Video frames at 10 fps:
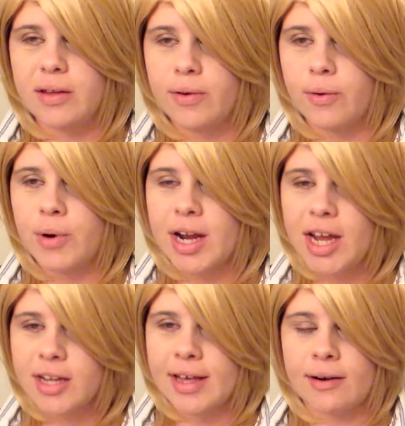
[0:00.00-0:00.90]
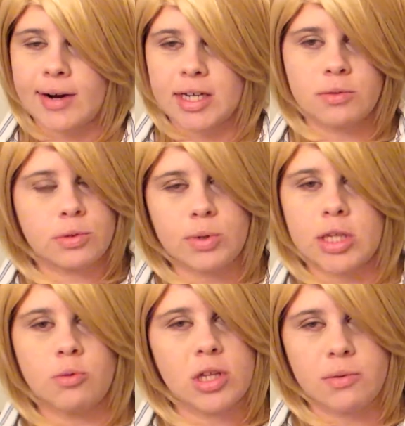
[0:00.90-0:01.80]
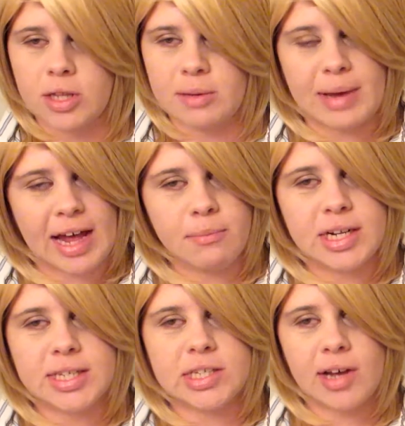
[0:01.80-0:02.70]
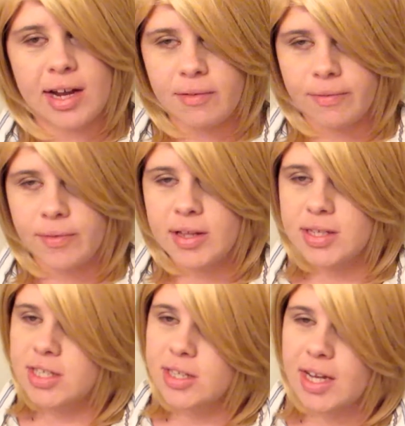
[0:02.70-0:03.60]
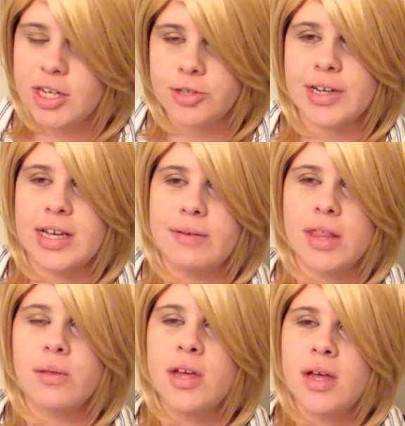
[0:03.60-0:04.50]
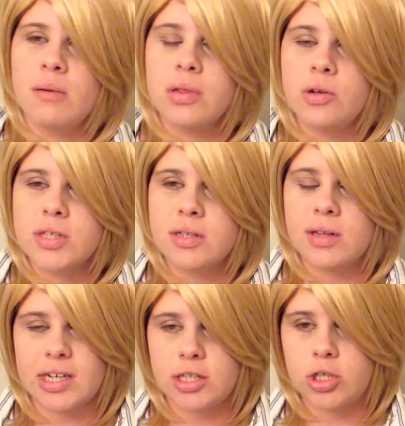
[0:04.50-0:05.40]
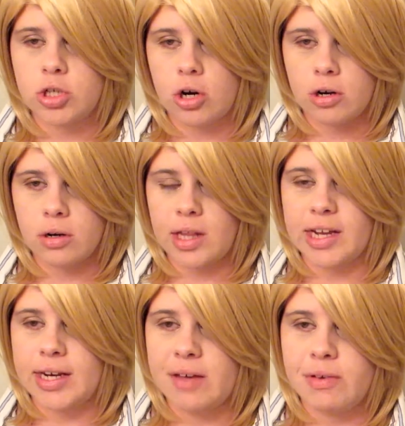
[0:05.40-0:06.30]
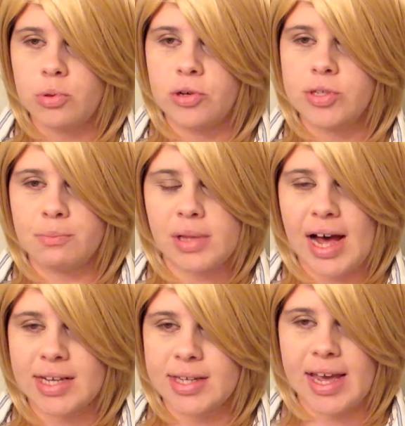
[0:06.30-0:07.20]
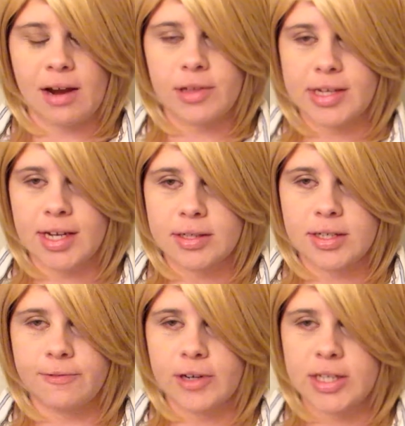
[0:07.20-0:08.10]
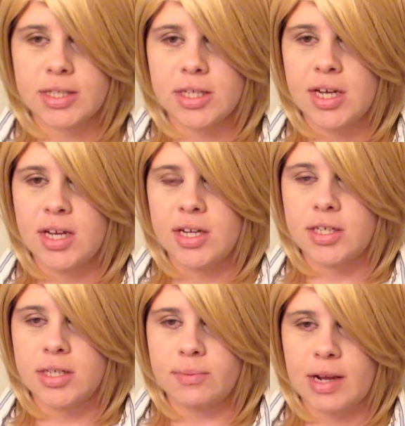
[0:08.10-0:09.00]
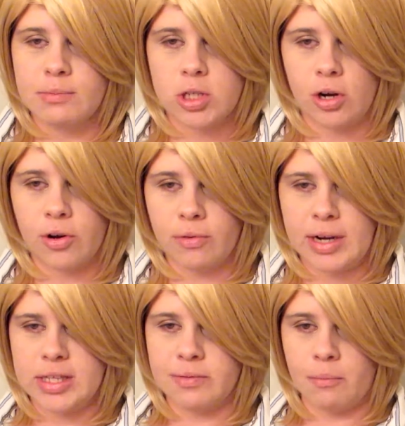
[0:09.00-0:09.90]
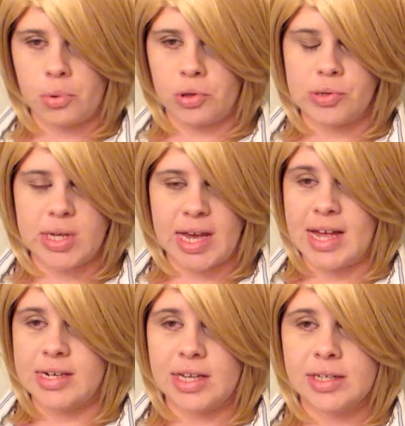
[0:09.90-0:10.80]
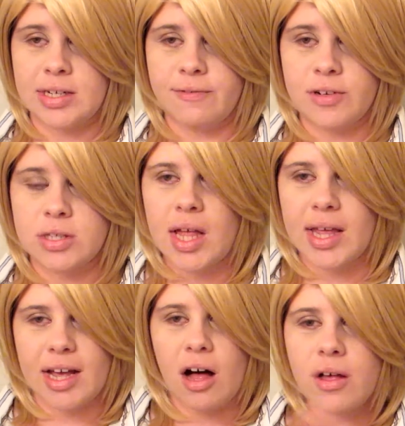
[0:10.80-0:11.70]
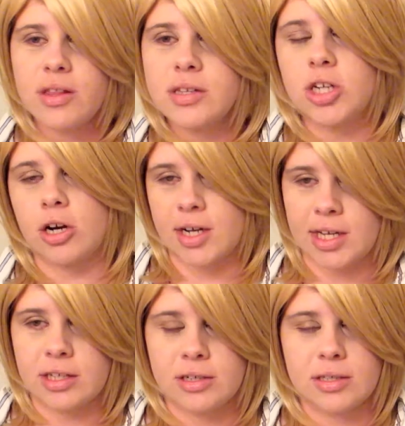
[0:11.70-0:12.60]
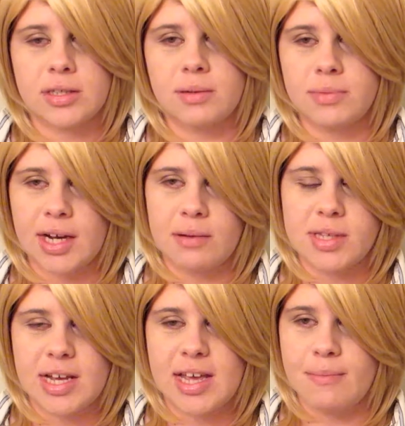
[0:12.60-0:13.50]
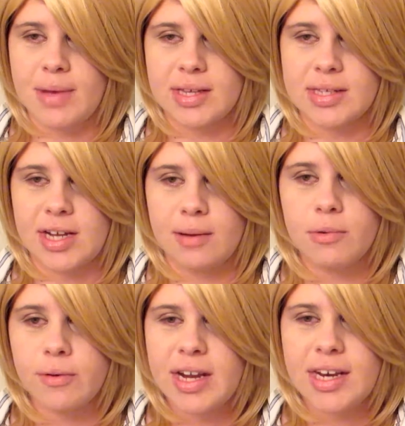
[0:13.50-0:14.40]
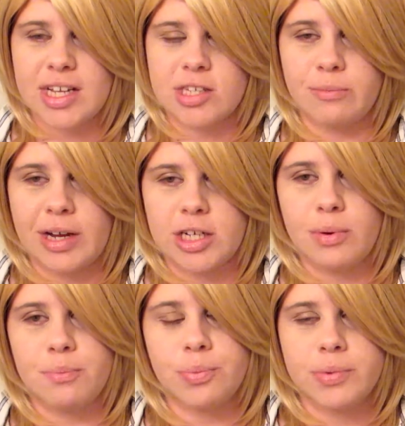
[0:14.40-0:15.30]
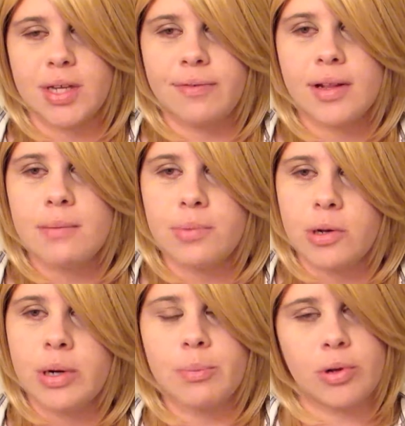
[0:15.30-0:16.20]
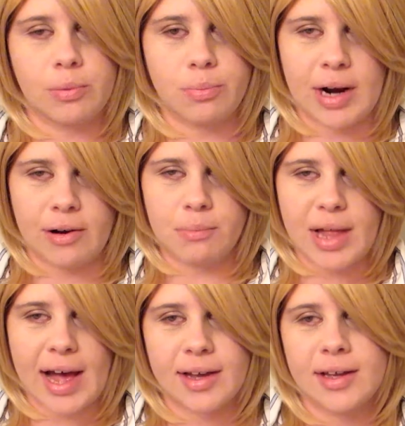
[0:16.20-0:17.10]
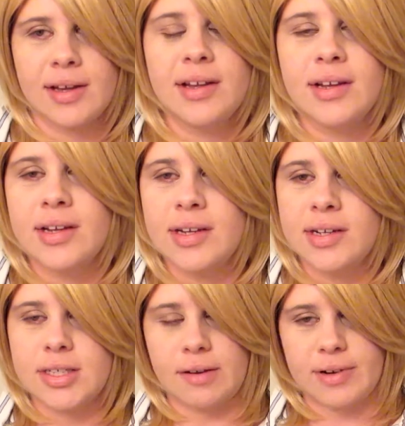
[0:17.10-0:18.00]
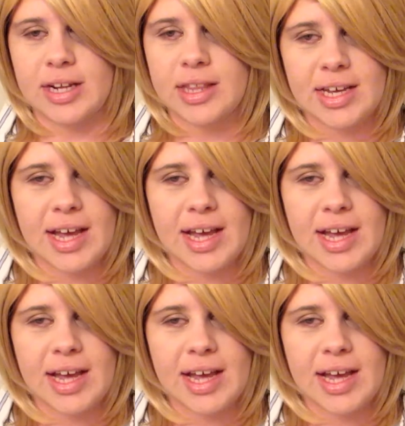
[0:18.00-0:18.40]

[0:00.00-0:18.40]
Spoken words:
when I had cataracts, it was really, really, really bad, but it's still kind of tricky with blues, like darker, like navy blues and blacks. I can't really tell the difference. Sometimes dark greens from blues, I can't tell the difference. Like all the dark colors, sometimes I get mixed up. Green, not so much, but definitely blue, purple, brown, black. Definitely